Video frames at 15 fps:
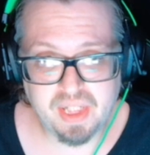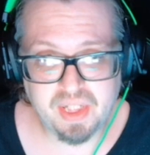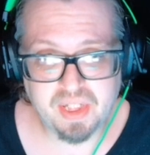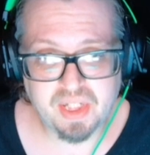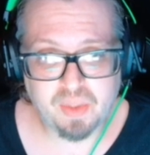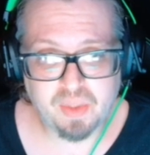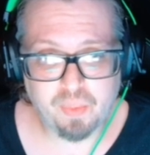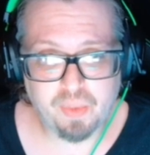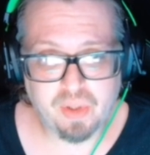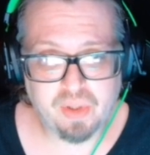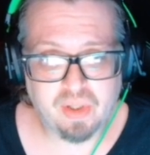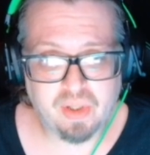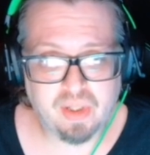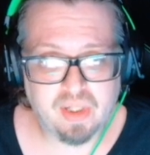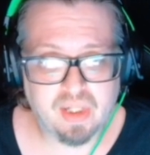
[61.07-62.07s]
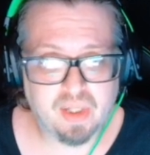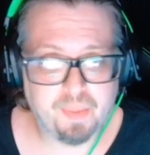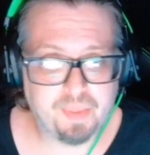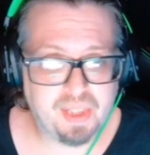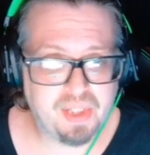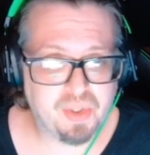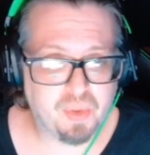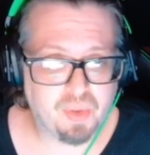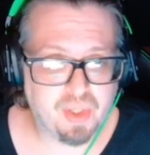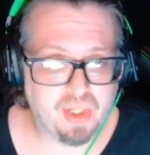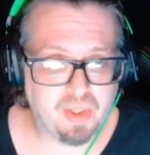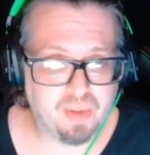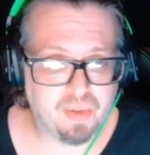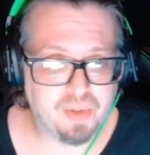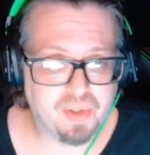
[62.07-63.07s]
that the Wintertodt updates are
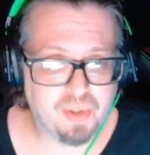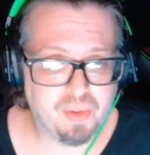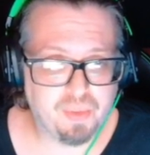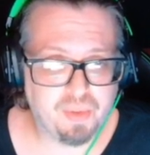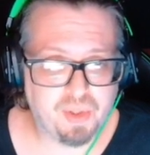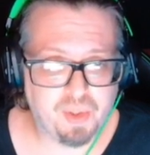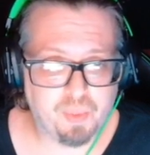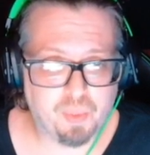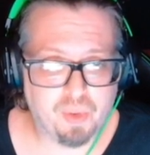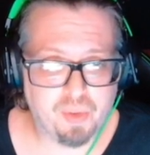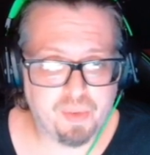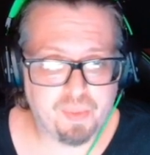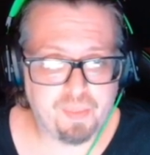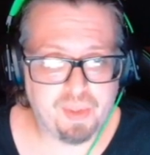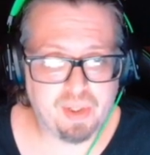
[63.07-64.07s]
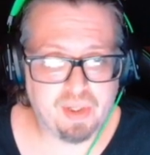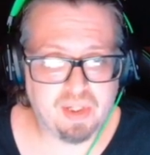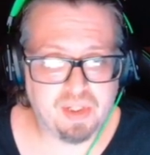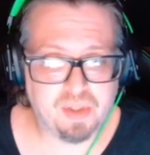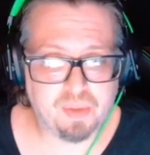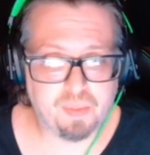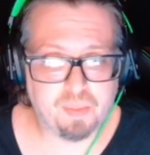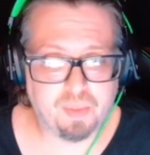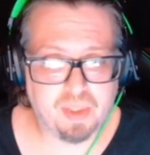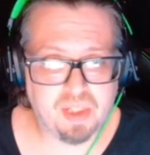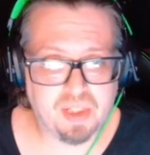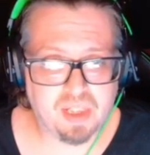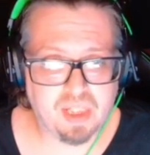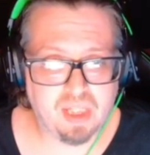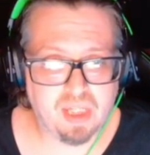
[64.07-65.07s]
here, so the warmth meter has
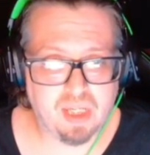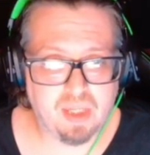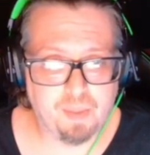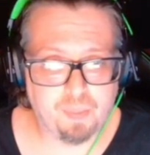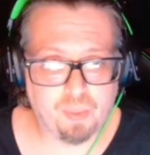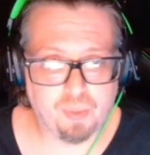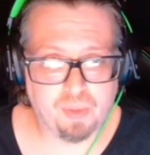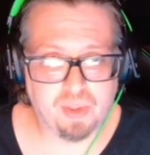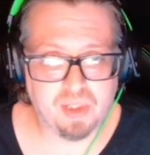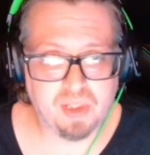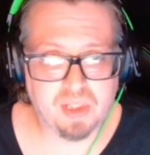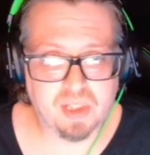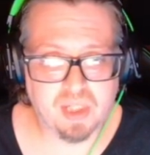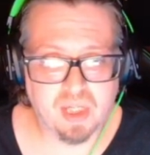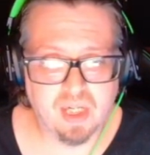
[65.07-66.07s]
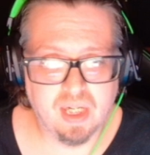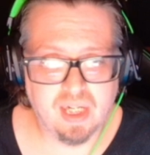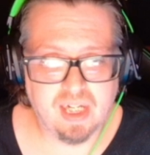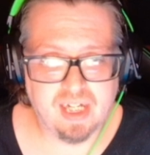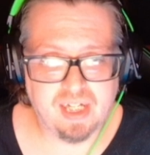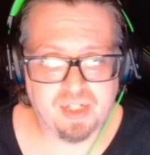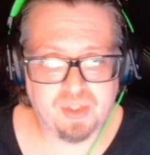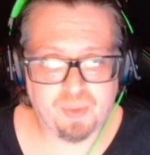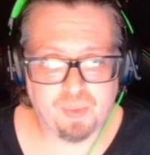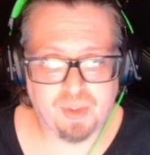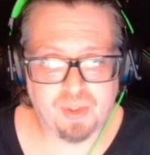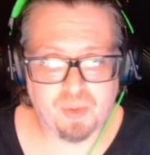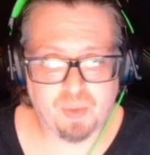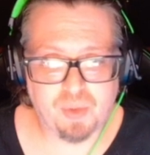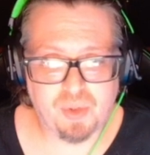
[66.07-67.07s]
replaced the hit points as the
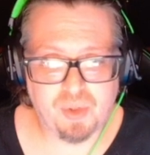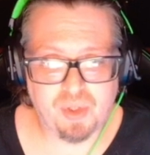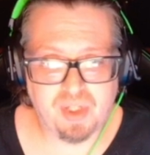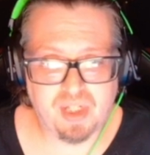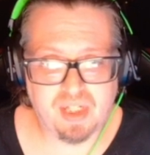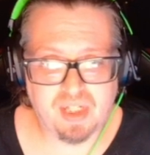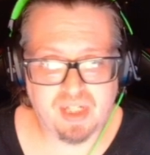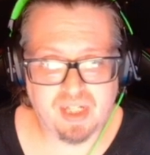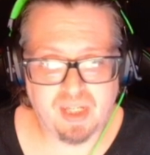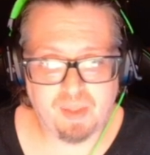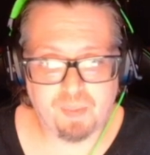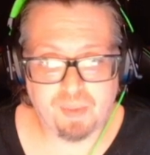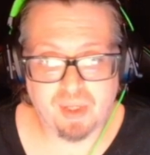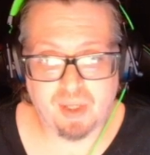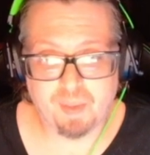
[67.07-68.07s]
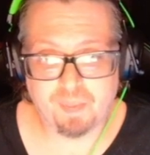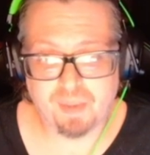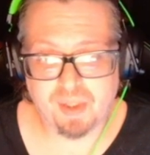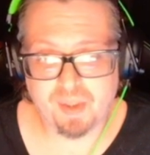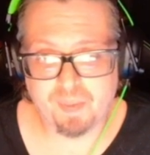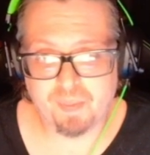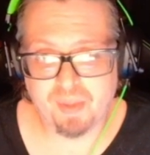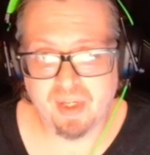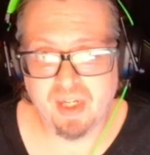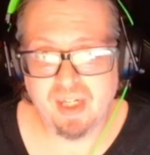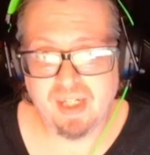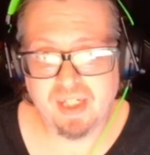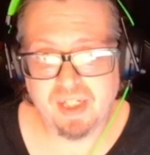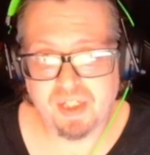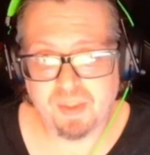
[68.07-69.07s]
resource you need to keep topped up.
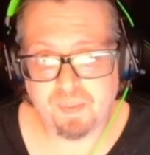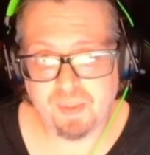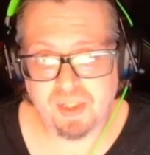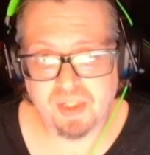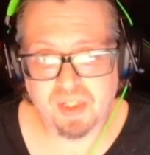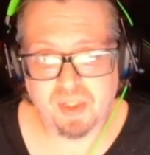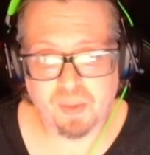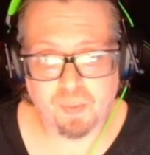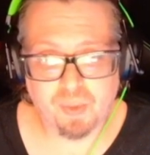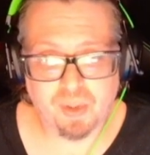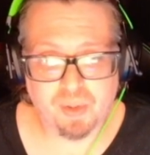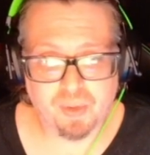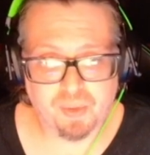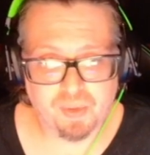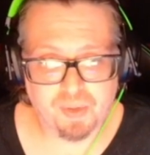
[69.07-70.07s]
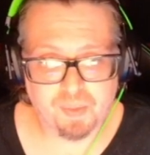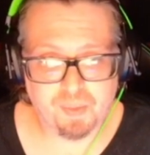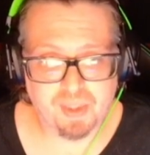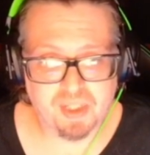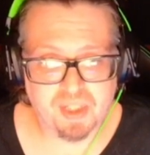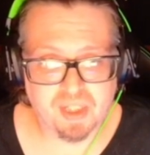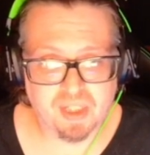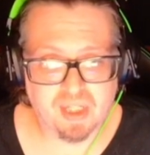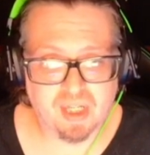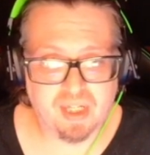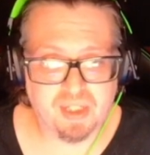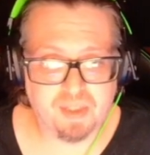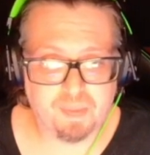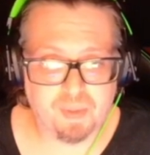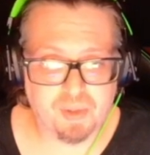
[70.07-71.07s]
This means that the Wintertodd's basic
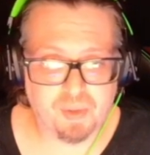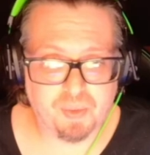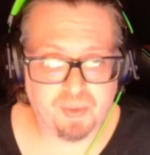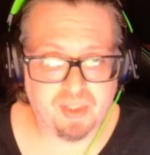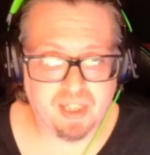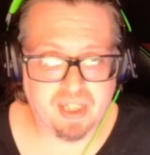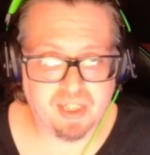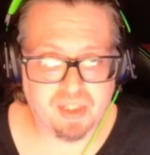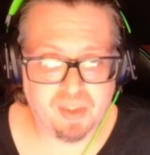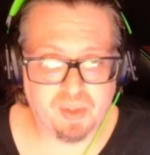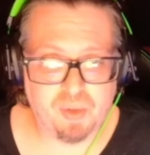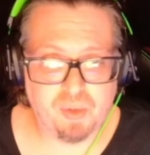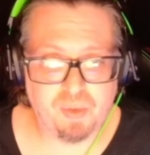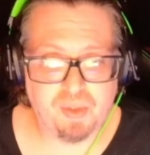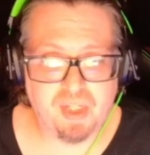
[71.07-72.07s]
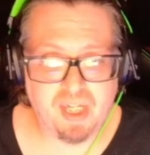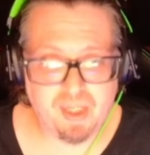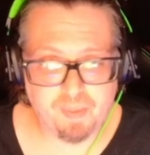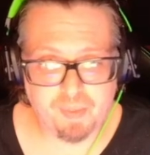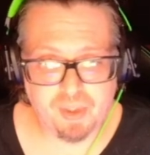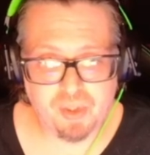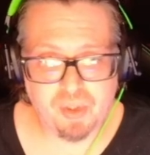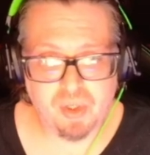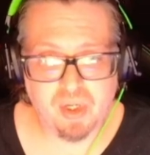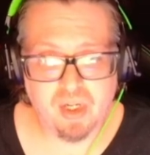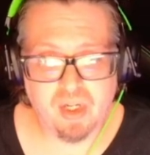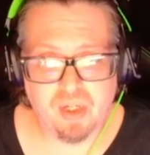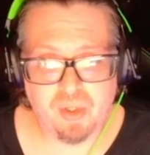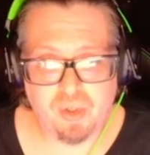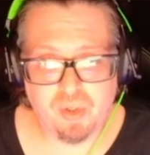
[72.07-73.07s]
and special attacks do damage
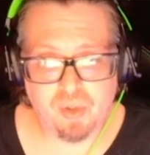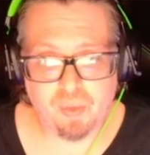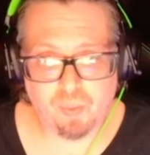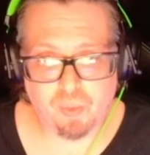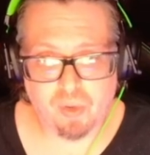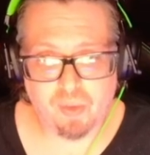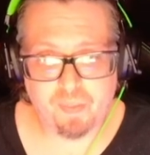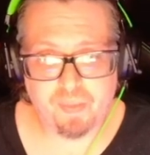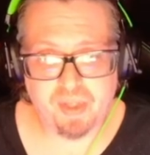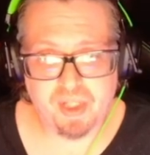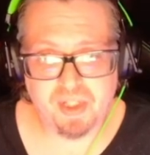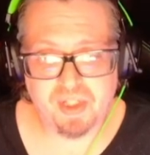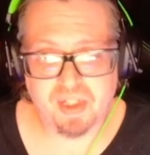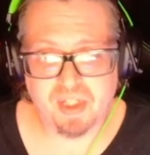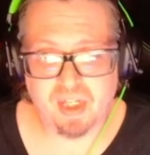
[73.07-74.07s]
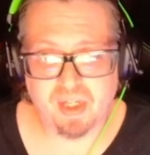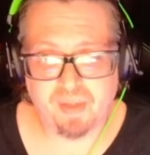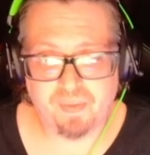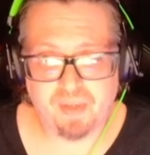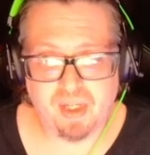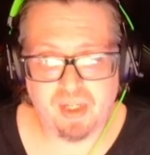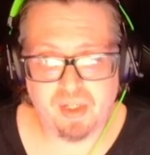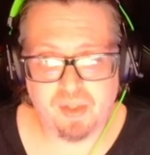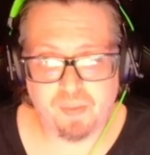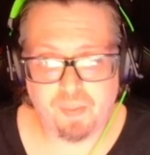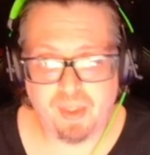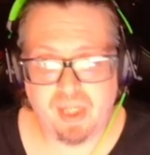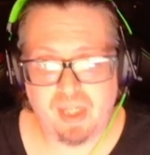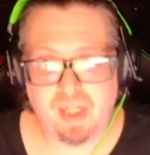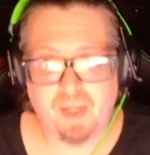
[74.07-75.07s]
to your warmth instead of
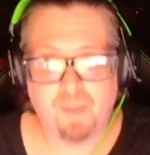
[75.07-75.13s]
HP.